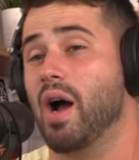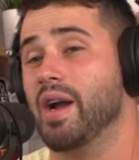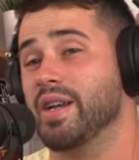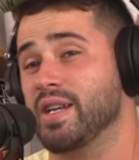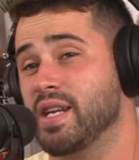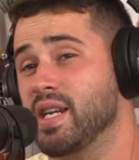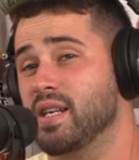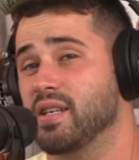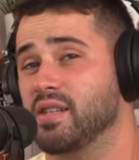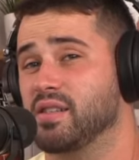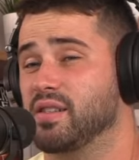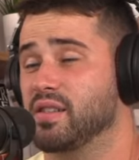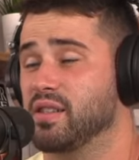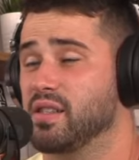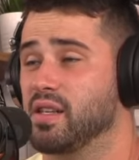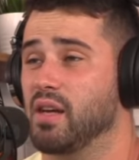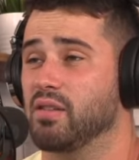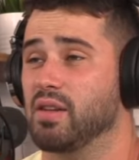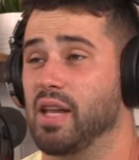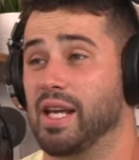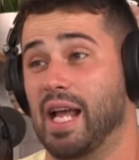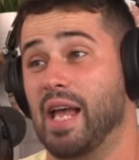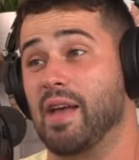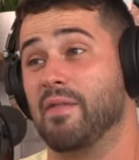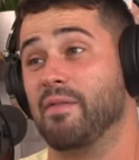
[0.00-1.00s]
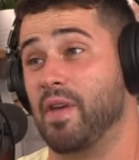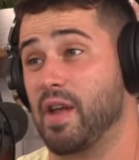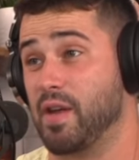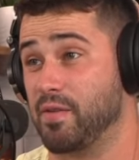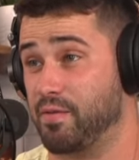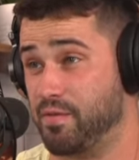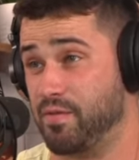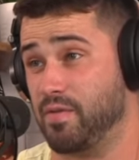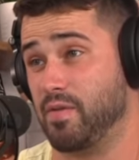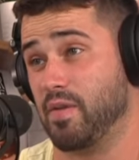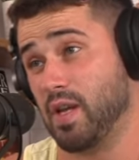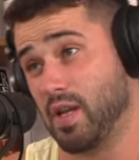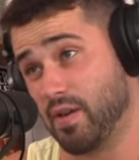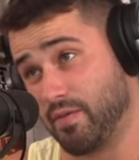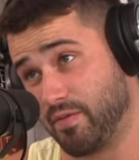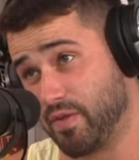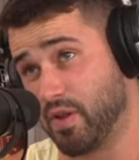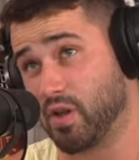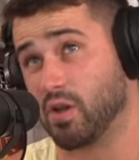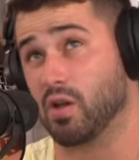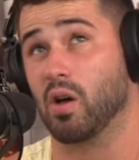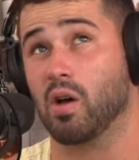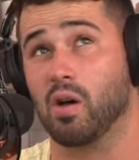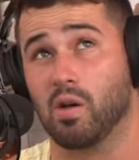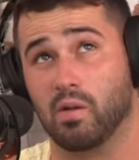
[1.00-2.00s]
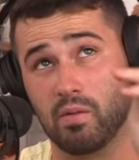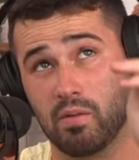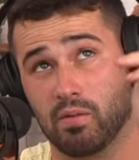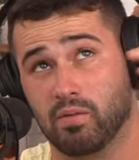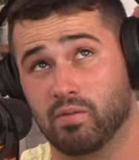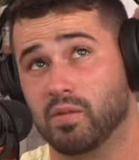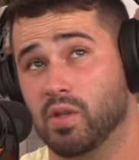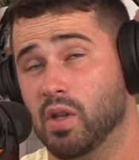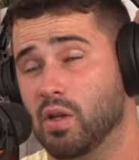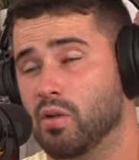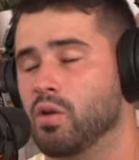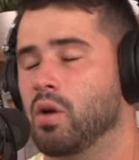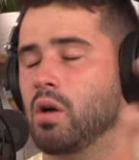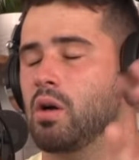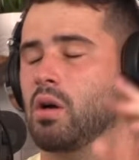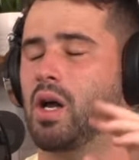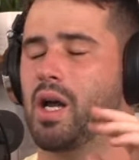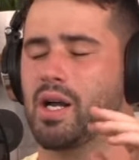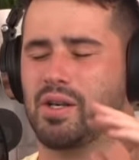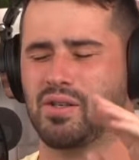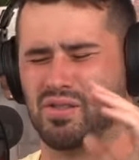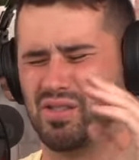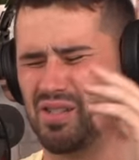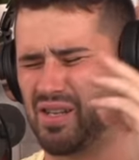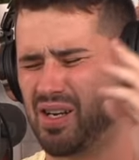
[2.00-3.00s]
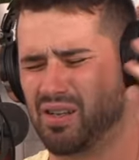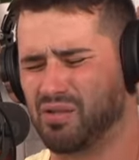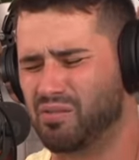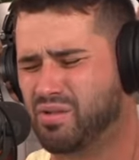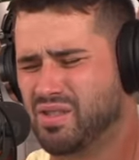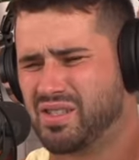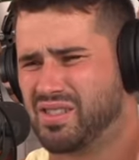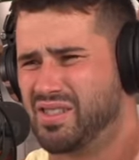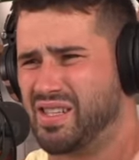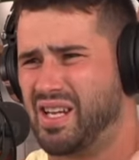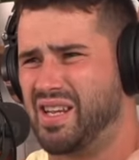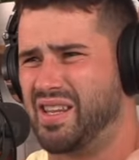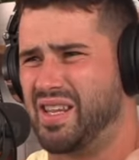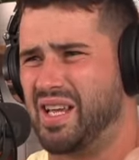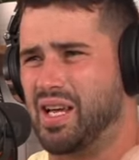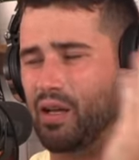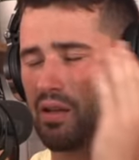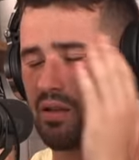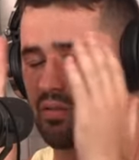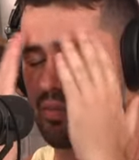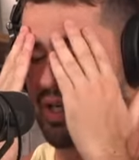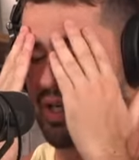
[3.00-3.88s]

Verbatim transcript: I need to see it. Like if if if the go. No, actually, I don't want to say that. Oh